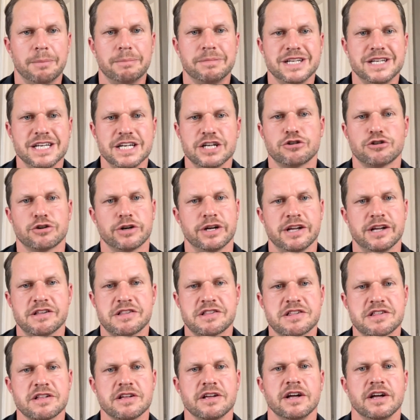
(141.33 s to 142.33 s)

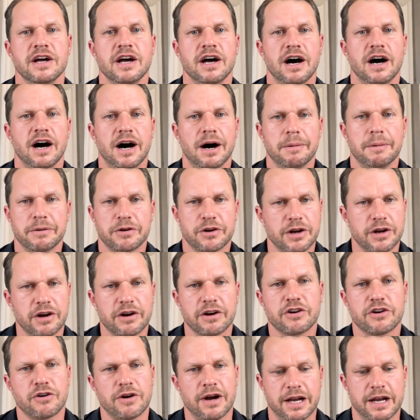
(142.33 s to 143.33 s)
decrease
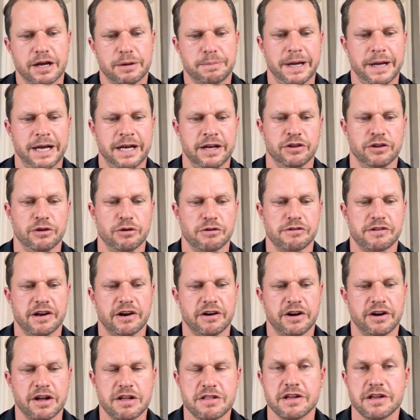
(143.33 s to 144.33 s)
chronic pain in those
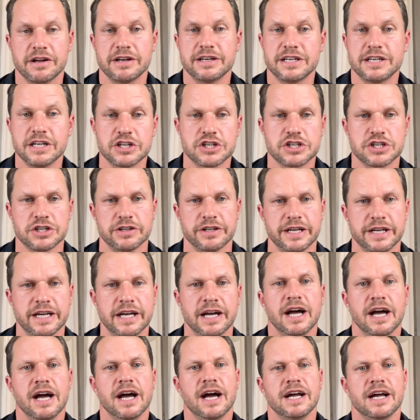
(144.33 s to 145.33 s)
areas.
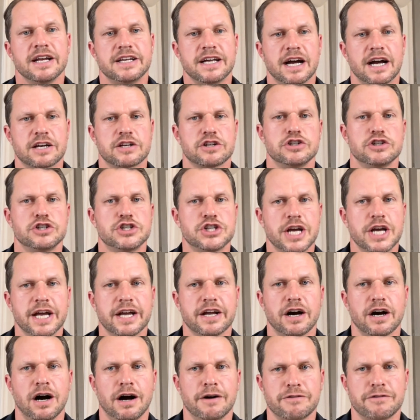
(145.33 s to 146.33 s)
Additionally, Dr.
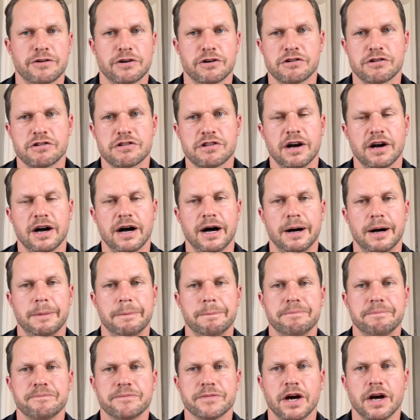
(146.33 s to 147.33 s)
Jake offers
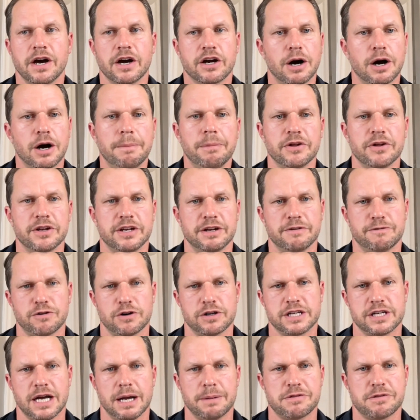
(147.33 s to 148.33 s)
a couple of
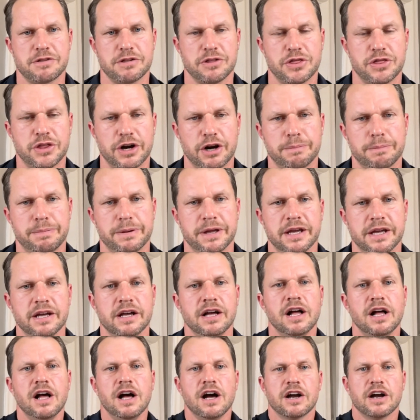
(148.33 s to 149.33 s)
different types of
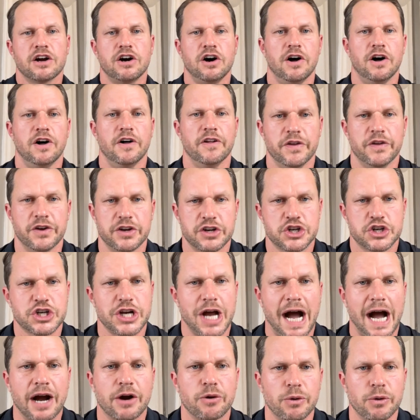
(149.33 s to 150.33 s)
therapy called
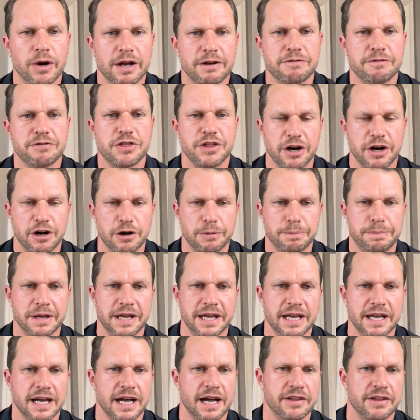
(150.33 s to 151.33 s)
shockwave
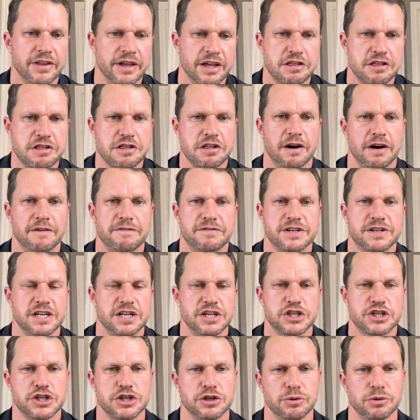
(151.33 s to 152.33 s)
therapy and then soft
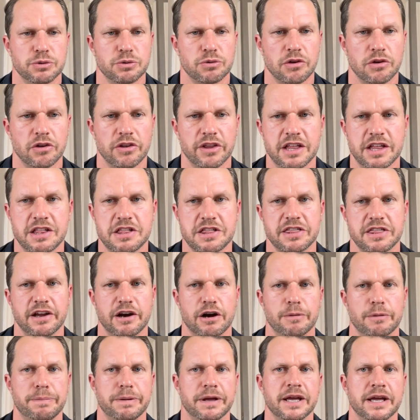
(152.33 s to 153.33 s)
tissue release
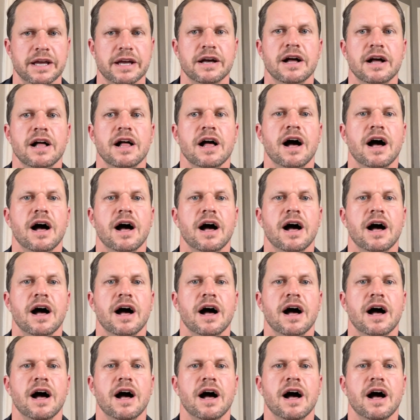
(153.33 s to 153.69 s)
therapy,